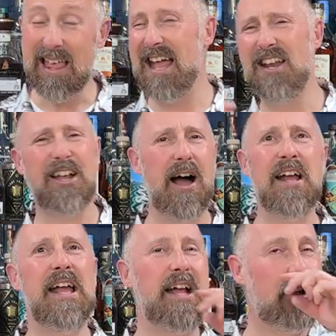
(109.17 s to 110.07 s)
And
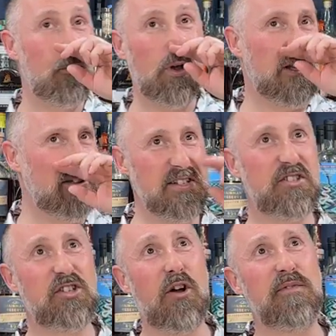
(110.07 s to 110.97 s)
one of the
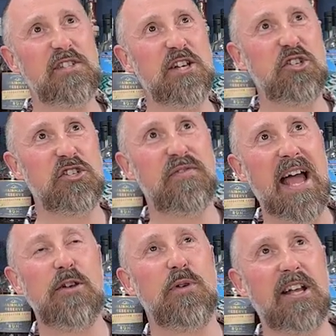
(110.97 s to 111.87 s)
conversations I've
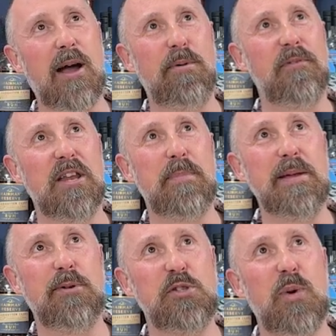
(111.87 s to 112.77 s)
had with a couple of other
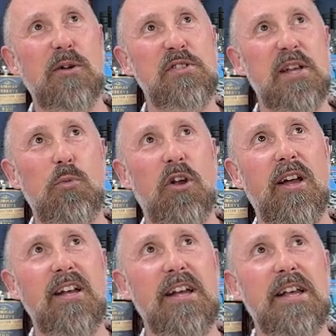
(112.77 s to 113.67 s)
people as well is they want
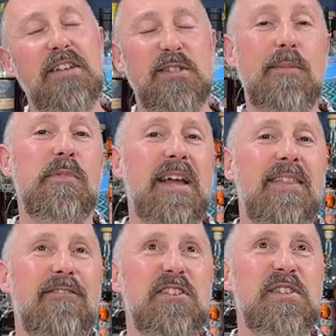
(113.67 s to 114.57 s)
to,
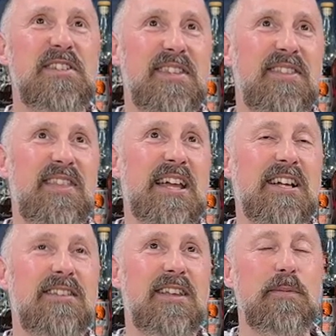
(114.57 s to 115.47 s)
there is this
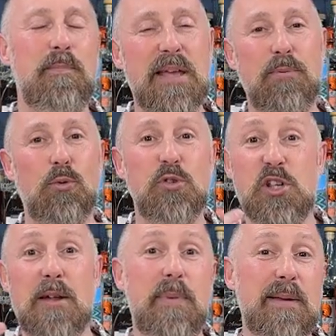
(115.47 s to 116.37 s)
thing that people,
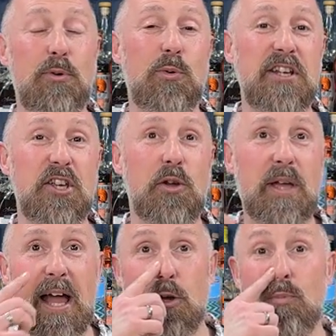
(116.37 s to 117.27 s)
certain people in the
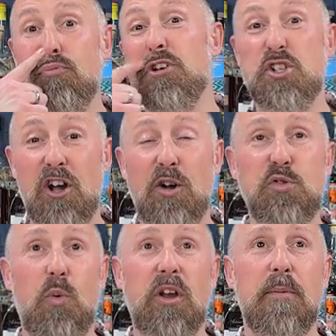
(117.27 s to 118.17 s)
UK or British
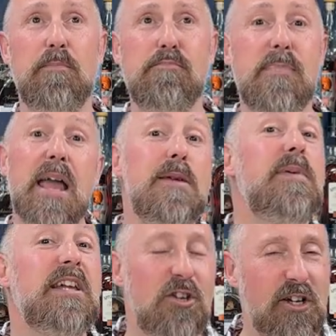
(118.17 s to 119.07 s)
Isles want to
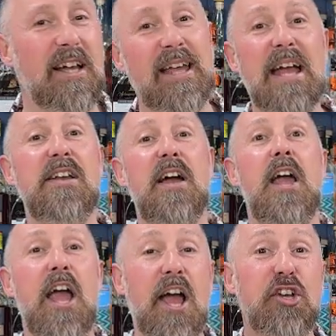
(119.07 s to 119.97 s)
maybe look at getting a
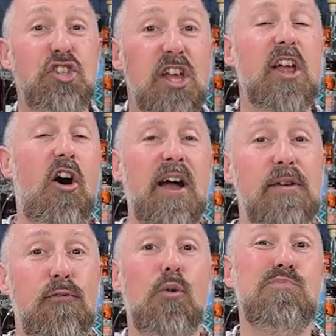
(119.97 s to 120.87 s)
GI
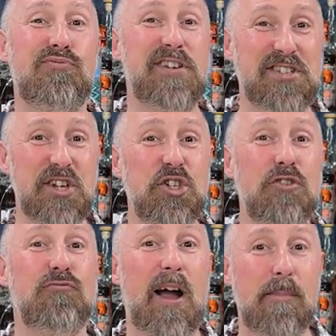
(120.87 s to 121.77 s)
for British
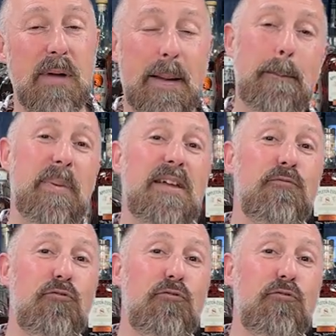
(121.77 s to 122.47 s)
rum, being